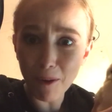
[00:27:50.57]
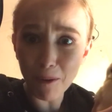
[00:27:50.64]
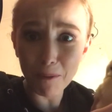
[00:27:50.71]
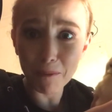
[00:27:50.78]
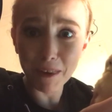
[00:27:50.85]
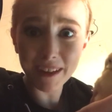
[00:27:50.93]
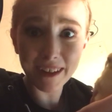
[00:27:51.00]

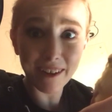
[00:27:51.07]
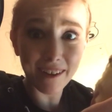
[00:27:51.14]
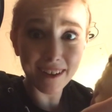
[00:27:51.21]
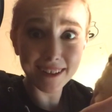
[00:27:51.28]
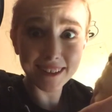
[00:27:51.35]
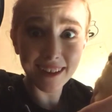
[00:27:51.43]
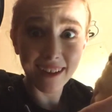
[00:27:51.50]
Oh my
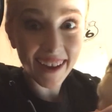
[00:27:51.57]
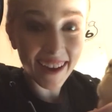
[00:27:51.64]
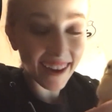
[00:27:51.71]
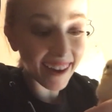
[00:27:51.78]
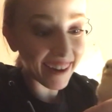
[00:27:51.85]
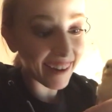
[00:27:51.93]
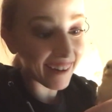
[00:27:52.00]
god!
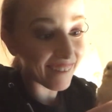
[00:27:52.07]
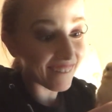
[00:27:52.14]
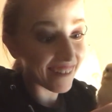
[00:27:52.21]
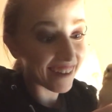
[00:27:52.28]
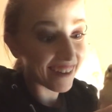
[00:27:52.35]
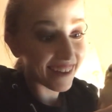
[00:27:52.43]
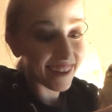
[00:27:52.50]

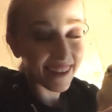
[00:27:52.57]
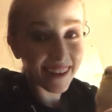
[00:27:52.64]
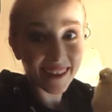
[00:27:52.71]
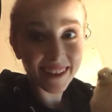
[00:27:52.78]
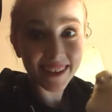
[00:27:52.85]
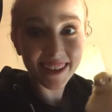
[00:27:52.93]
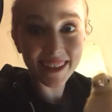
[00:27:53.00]
How
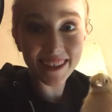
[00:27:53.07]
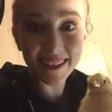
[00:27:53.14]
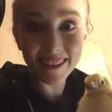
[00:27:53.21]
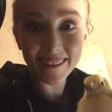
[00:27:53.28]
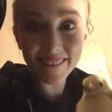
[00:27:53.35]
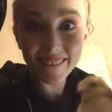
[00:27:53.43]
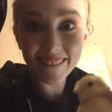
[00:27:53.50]

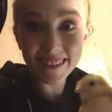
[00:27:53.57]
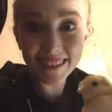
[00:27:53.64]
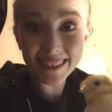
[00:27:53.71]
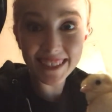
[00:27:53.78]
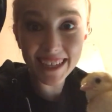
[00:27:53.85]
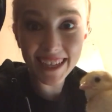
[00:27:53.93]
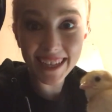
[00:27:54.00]
cute
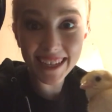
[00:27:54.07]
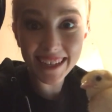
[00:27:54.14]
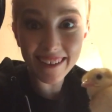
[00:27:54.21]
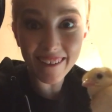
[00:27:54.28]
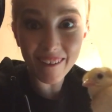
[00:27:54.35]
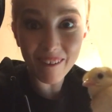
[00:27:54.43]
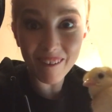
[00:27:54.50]
is he?
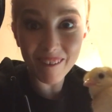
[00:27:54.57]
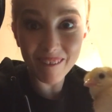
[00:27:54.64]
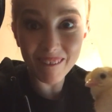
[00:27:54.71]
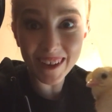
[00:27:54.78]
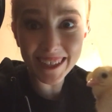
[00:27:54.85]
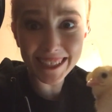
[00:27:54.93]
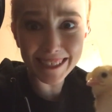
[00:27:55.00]
Oh
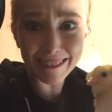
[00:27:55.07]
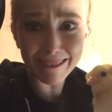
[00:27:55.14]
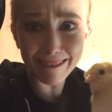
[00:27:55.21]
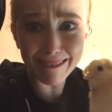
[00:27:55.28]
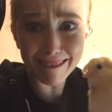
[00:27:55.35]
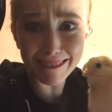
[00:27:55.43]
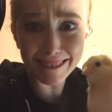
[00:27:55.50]
my
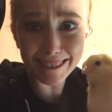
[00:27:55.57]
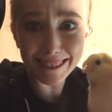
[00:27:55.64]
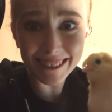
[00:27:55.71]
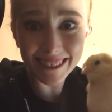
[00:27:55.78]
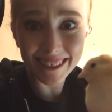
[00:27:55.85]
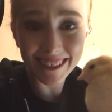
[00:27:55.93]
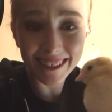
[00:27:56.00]
god!
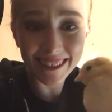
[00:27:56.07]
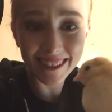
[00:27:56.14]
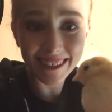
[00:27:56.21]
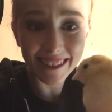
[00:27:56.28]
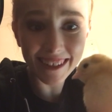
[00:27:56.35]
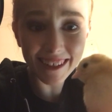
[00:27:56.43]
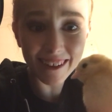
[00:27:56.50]

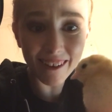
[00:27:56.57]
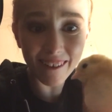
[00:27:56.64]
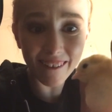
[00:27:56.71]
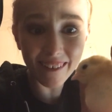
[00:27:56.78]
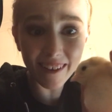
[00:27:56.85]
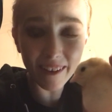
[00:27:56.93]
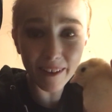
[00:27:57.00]

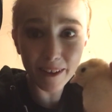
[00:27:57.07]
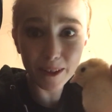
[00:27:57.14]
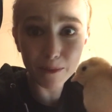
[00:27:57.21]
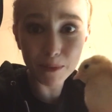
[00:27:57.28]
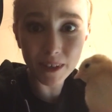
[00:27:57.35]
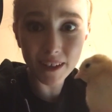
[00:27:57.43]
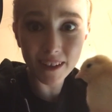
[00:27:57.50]
Can't
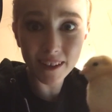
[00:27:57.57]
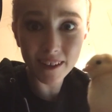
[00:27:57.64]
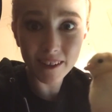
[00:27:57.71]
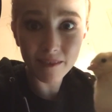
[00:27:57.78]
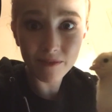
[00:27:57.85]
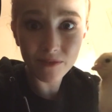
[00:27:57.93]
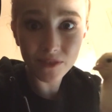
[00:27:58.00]
cope.
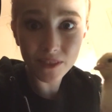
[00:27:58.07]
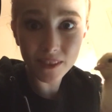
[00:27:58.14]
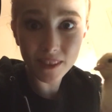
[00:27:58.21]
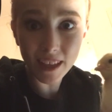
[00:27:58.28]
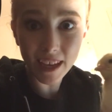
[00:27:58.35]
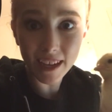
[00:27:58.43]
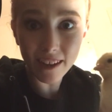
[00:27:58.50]

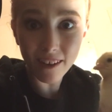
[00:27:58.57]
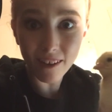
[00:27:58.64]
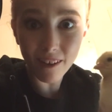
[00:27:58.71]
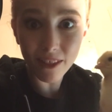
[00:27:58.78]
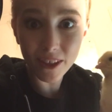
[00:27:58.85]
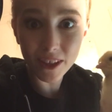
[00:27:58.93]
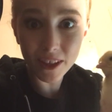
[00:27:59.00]
They
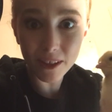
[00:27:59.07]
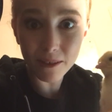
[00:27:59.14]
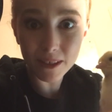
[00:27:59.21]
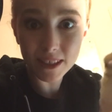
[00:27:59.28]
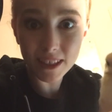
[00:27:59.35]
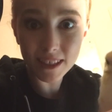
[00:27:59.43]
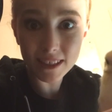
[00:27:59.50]
are the
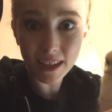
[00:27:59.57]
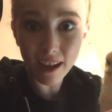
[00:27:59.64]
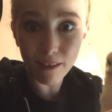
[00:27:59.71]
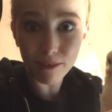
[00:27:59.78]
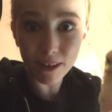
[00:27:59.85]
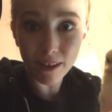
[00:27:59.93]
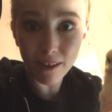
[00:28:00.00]
cutest things
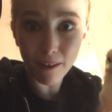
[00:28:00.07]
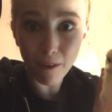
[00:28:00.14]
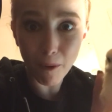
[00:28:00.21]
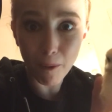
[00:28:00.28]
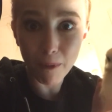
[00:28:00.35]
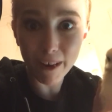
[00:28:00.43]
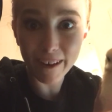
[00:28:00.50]
ever.
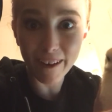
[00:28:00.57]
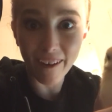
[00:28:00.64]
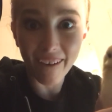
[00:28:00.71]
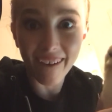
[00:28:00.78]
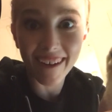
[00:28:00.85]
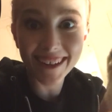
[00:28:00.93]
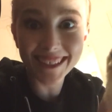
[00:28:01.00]
Oh my
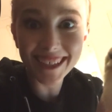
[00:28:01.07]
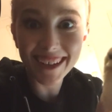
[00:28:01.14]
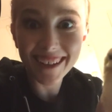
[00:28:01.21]
god.